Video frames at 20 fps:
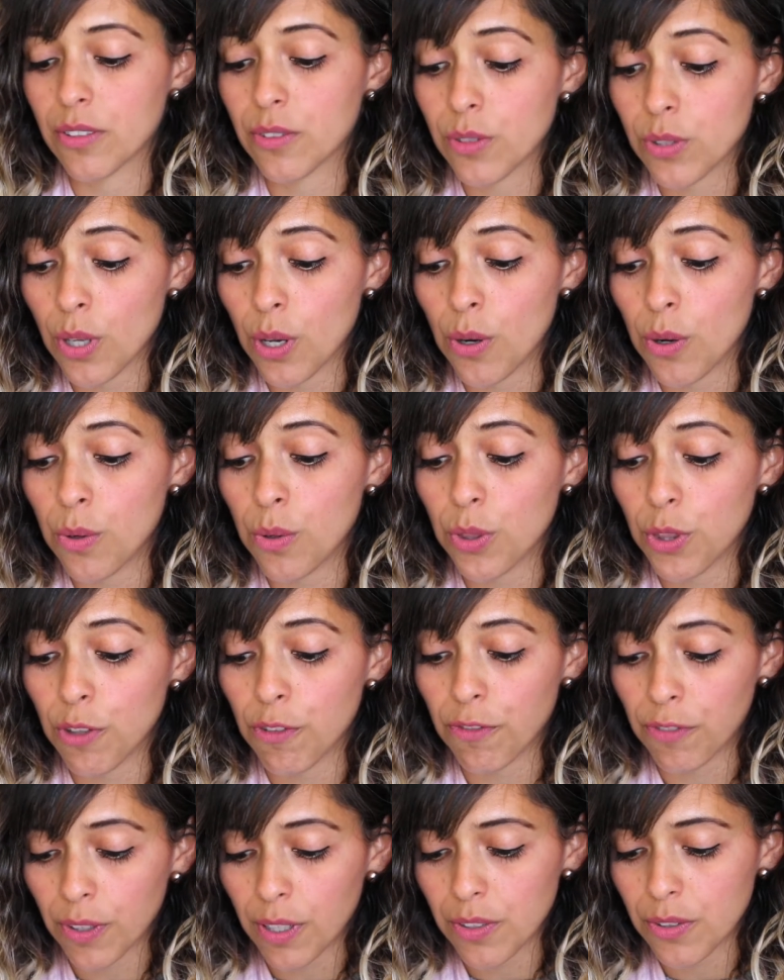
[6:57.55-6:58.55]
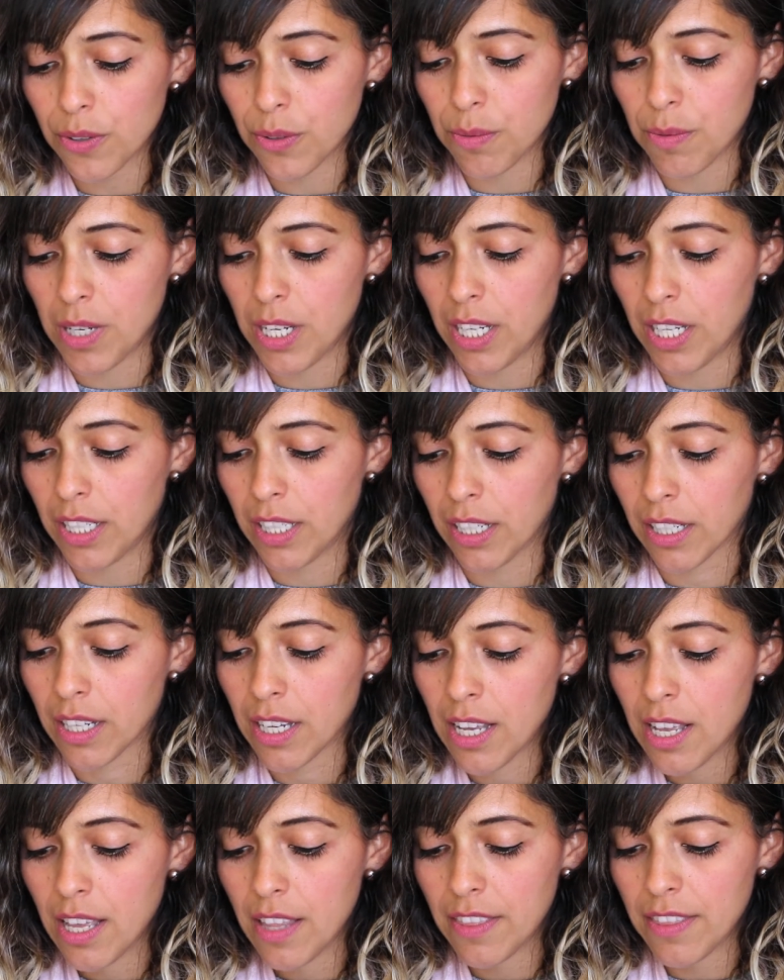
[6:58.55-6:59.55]
So, the first one
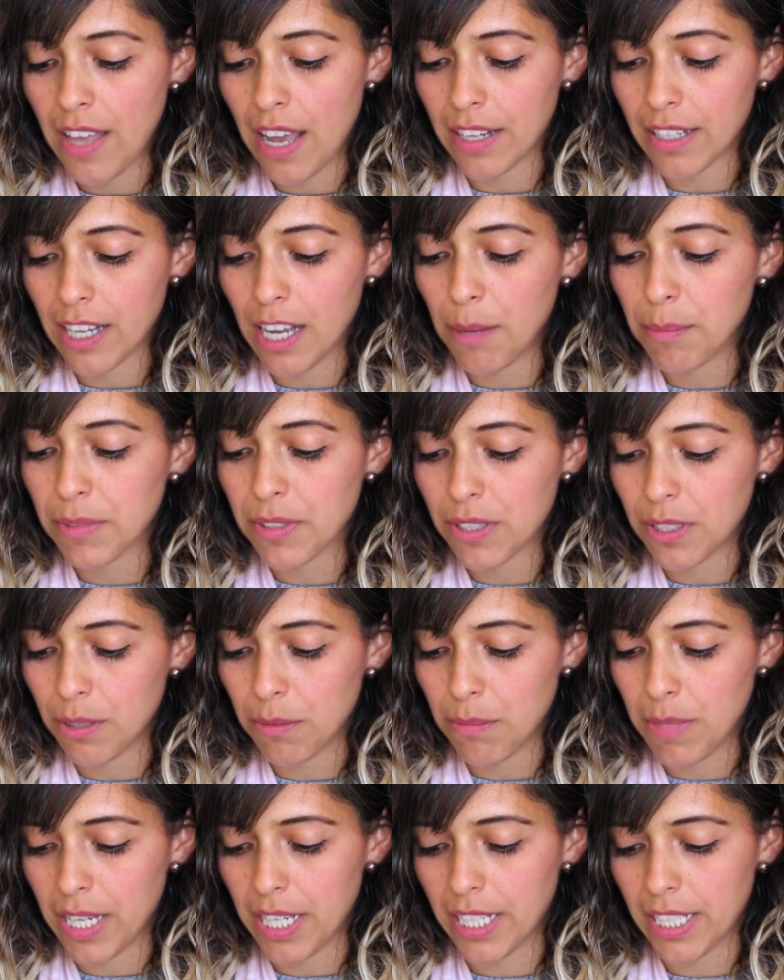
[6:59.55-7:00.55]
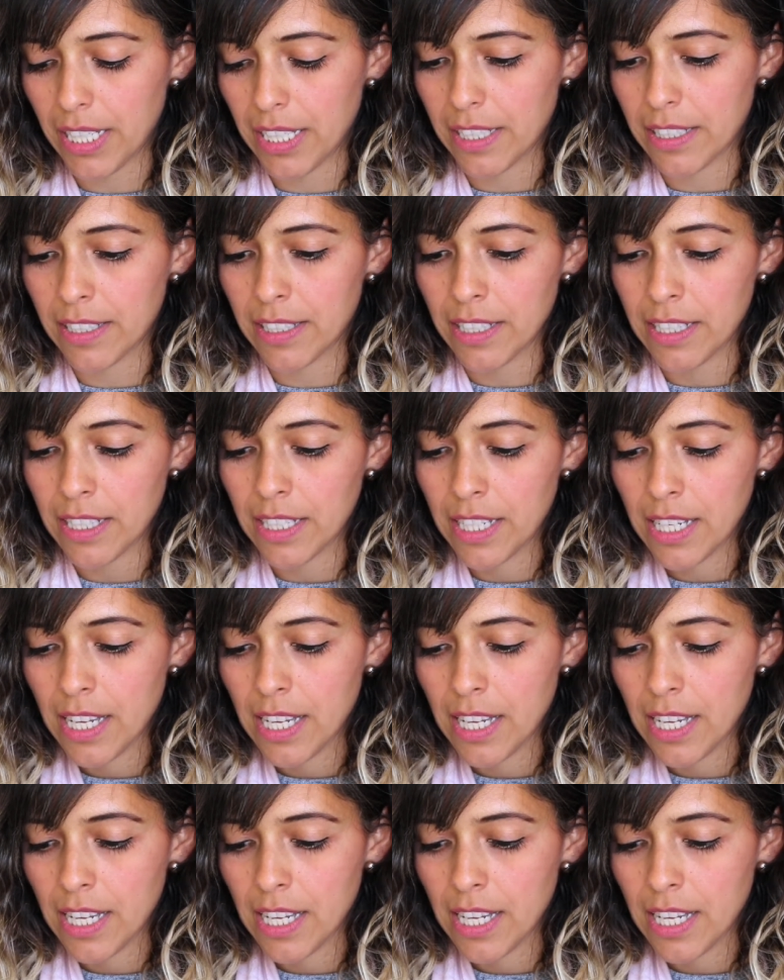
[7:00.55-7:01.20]
that comes to mind